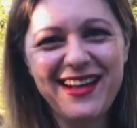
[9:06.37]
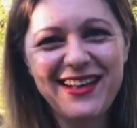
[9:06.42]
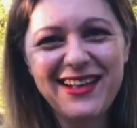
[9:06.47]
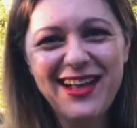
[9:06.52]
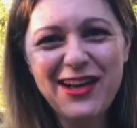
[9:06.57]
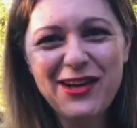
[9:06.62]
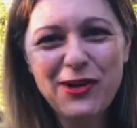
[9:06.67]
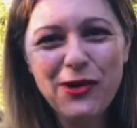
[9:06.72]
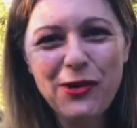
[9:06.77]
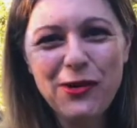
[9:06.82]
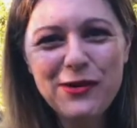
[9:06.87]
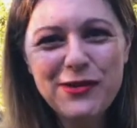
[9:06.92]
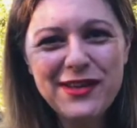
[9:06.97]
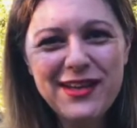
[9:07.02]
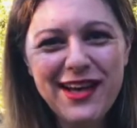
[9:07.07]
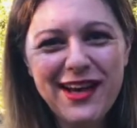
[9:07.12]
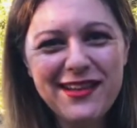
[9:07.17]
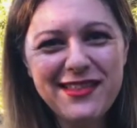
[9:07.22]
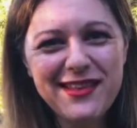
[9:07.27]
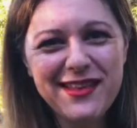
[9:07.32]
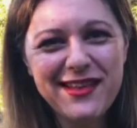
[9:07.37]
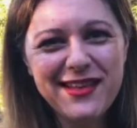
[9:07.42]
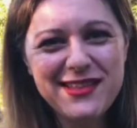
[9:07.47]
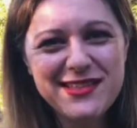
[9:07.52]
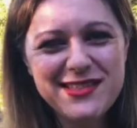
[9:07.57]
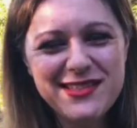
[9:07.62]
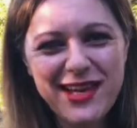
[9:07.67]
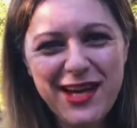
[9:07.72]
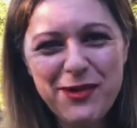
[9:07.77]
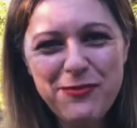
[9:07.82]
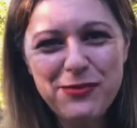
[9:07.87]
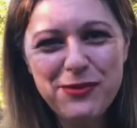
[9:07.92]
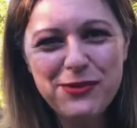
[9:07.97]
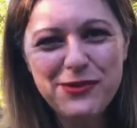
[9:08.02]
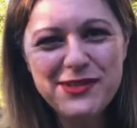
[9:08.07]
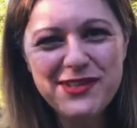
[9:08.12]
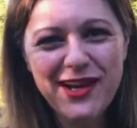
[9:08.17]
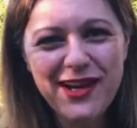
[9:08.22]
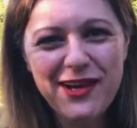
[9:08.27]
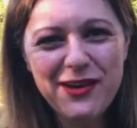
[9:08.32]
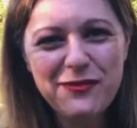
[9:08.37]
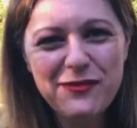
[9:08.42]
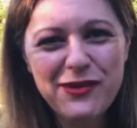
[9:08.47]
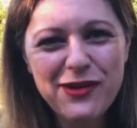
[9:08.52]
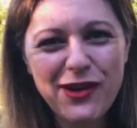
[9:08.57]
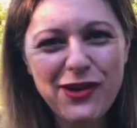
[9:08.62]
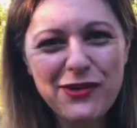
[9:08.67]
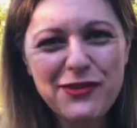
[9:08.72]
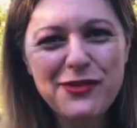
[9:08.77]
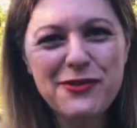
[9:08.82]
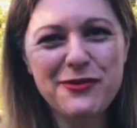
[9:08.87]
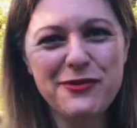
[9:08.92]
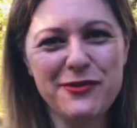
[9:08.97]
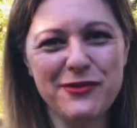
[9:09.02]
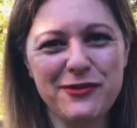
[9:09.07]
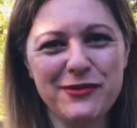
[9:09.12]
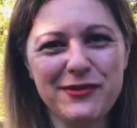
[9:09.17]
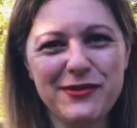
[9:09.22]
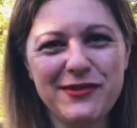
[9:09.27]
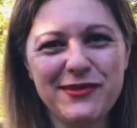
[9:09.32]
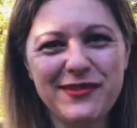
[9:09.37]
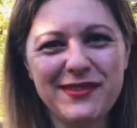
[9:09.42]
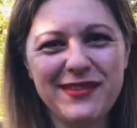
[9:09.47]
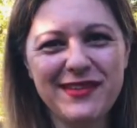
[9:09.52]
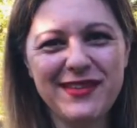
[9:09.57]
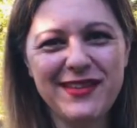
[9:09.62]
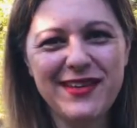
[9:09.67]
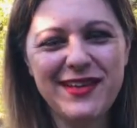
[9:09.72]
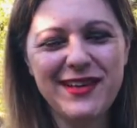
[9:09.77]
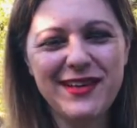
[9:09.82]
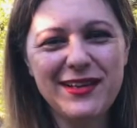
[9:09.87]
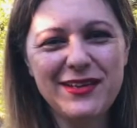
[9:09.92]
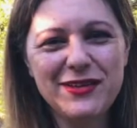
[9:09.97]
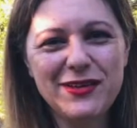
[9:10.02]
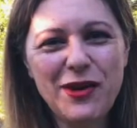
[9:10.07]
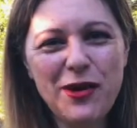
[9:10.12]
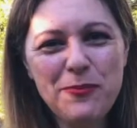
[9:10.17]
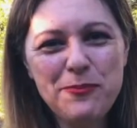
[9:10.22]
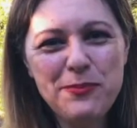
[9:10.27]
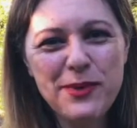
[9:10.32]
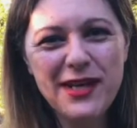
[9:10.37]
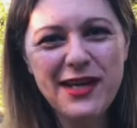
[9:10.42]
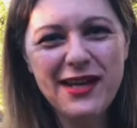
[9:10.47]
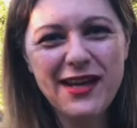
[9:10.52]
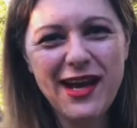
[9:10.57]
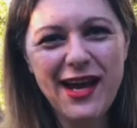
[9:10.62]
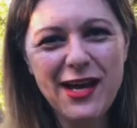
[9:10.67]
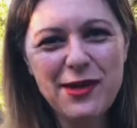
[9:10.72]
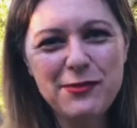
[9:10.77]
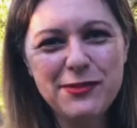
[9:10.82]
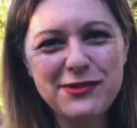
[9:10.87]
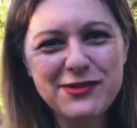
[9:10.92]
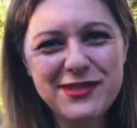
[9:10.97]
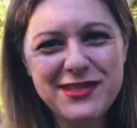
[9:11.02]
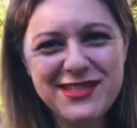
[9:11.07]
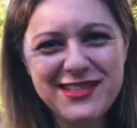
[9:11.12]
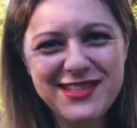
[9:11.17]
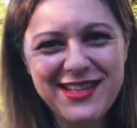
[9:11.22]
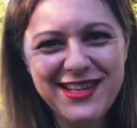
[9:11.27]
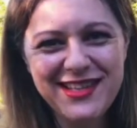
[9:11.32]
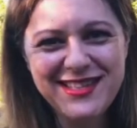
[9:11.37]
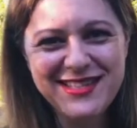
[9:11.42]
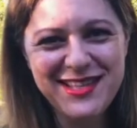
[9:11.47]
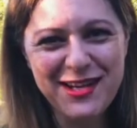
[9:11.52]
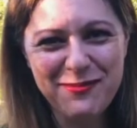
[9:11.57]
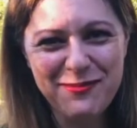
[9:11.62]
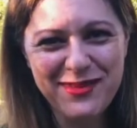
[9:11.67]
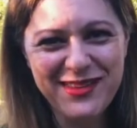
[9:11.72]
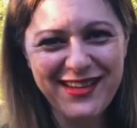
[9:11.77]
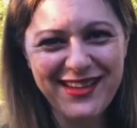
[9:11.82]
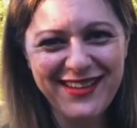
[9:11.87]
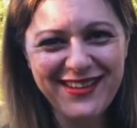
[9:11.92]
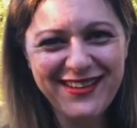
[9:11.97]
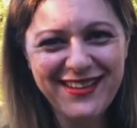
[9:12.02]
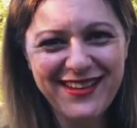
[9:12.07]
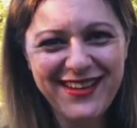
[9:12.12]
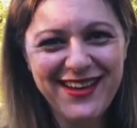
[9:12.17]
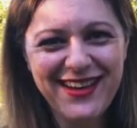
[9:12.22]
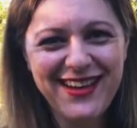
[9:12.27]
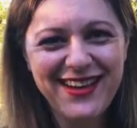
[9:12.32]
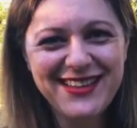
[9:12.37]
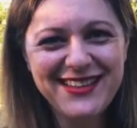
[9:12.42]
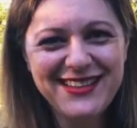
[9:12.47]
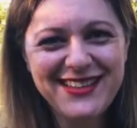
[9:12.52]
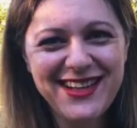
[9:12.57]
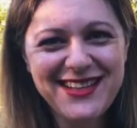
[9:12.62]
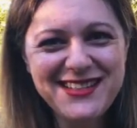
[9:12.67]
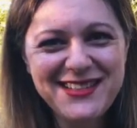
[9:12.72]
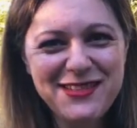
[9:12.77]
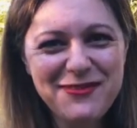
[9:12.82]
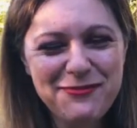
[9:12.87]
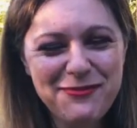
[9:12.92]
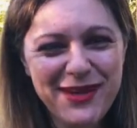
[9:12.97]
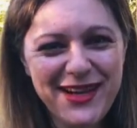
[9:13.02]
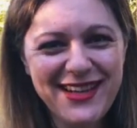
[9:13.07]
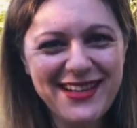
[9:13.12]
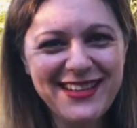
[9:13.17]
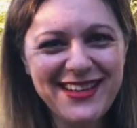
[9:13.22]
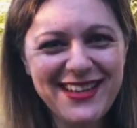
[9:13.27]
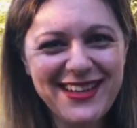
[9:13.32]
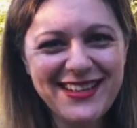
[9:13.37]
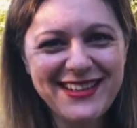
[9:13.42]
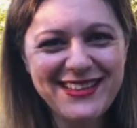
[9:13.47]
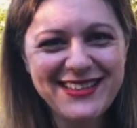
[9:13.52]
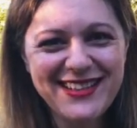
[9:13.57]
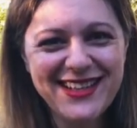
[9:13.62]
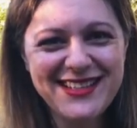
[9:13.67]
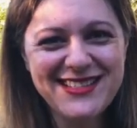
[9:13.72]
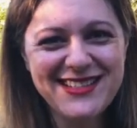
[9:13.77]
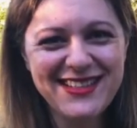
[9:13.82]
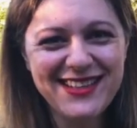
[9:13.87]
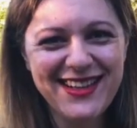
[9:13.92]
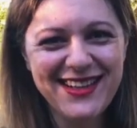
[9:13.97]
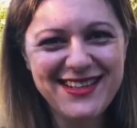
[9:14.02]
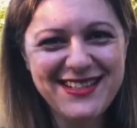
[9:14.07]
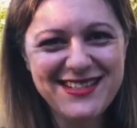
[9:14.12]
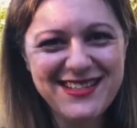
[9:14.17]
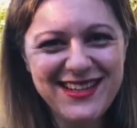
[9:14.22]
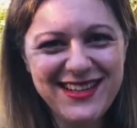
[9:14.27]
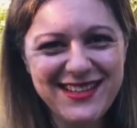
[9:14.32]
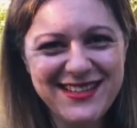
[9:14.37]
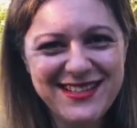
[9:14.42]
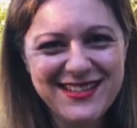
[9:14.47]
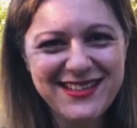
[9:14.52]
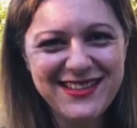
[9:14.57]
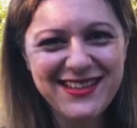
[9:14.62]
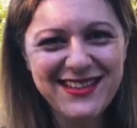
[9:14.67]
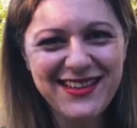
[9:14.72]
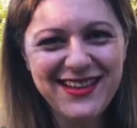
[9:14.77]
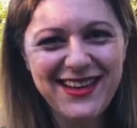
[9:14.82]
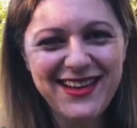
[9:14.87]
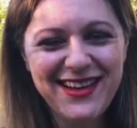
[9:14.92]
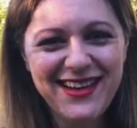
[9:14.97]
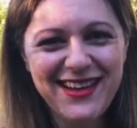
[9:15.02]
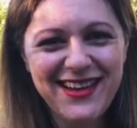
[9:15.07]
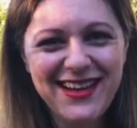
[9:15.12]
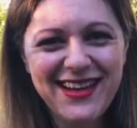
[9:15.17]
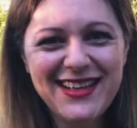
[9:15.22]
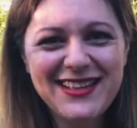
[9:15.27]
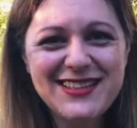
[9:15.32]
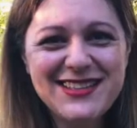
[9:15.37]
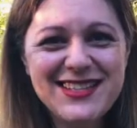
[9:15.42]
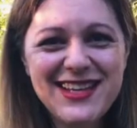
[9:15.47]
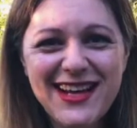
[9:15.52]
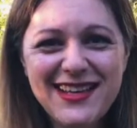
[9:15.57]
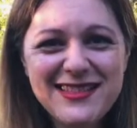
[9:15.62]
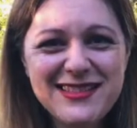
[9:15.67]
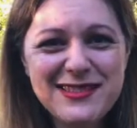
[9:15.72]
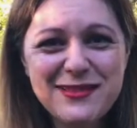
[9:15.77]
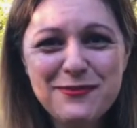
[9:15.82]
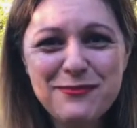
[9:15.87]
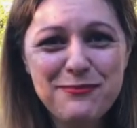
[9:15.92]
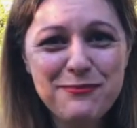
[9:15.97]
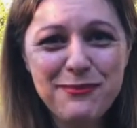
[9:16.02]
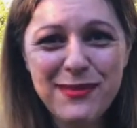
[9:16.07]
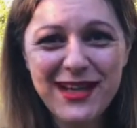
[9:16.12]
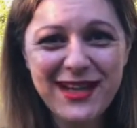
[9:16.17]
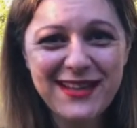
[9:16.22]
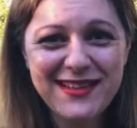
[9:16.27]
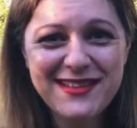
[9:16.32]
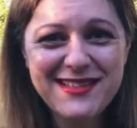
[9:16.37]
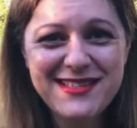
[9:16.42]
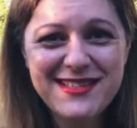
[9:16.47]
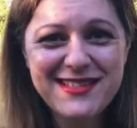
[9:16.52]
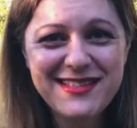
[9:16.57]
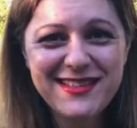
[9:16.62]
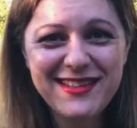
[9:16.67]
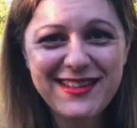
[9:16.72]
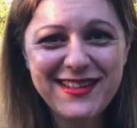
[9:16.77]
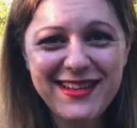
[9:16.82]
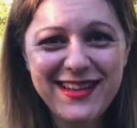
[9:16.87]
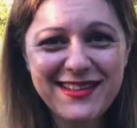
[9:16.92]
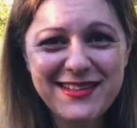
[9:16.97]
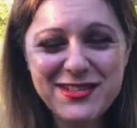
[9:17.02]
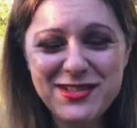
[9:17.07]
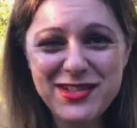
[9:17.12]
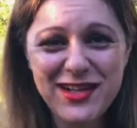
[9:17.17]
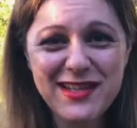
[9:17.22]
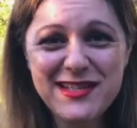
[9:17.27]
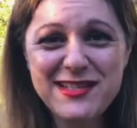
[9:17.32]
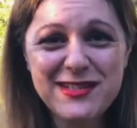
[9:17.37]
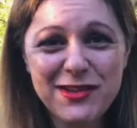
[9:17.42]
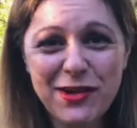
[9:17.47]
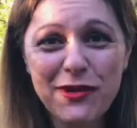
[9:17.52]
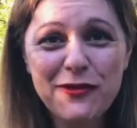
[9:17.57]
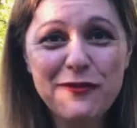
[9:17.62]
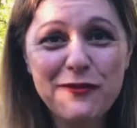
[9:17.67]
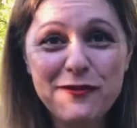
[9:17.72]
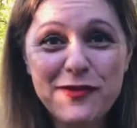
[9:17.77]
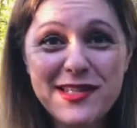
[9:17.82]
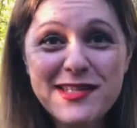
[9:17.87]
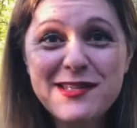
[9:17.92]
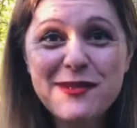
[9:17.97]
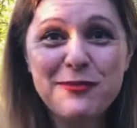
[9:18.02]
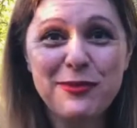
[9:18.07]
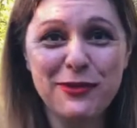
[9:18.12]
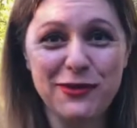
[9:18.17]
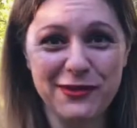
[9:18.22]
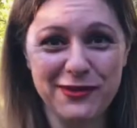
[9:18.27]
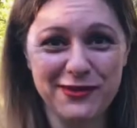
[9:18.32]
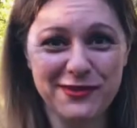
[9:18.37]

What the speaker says: Like all the other examples I have gone through. Not being able to see something doesn't mean it doesn't exist. It just means it's just not visible.